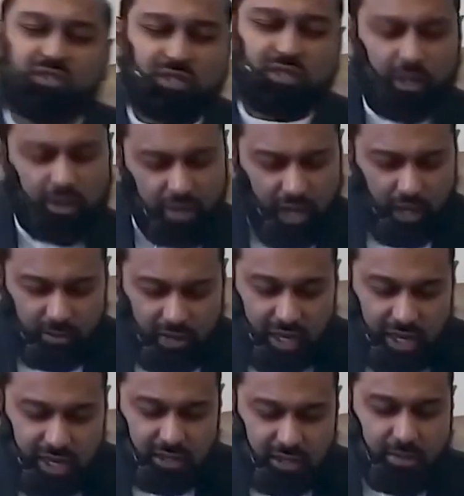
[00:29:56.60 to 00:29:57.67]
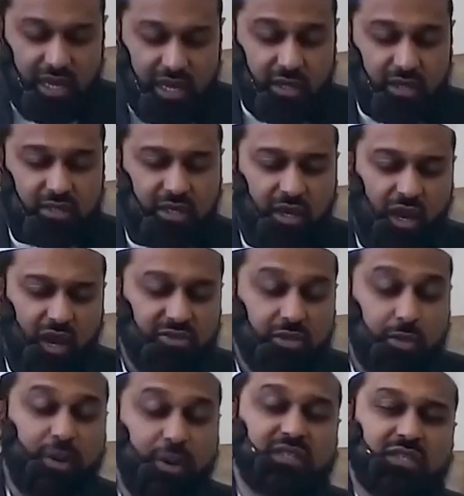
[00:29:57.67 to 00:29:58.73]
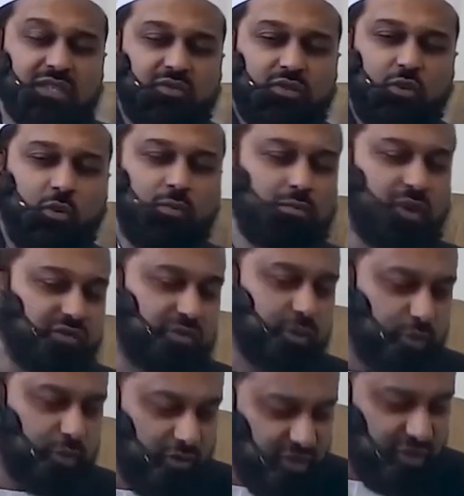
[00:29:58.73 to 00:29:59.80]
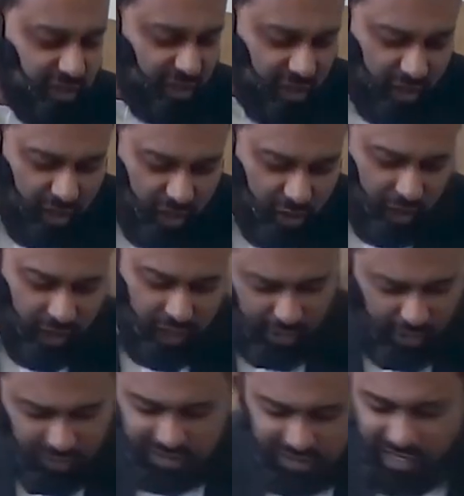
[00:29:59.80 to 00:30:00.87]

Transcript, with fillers: mercy and rahmah to make us of the best of the ummah of the Prophet sallallahu alaihi